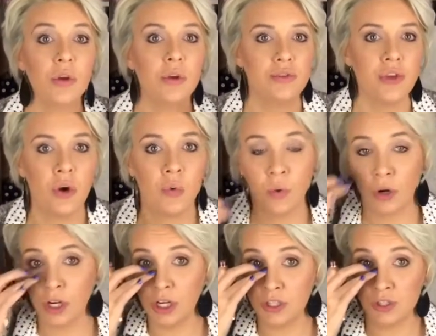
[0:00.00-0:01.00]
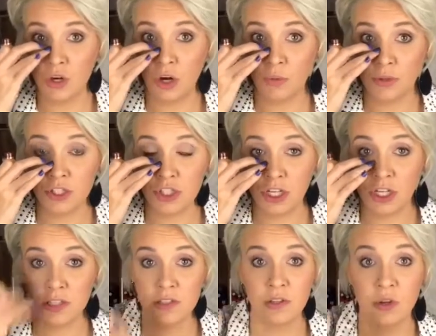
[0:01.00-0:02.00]
So we're gonna start with
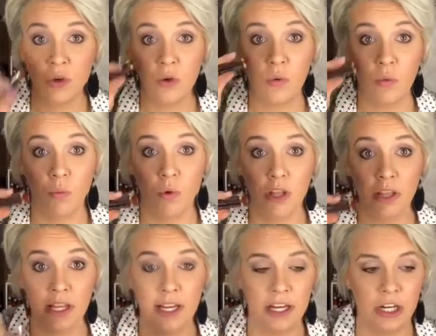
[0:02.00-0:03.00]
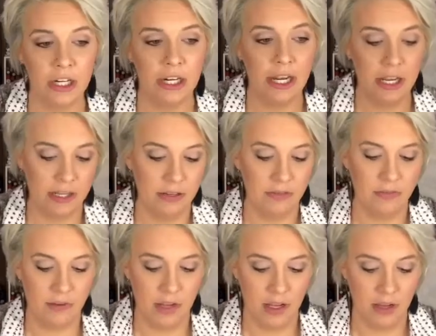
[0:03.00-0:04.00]
just 1 layer of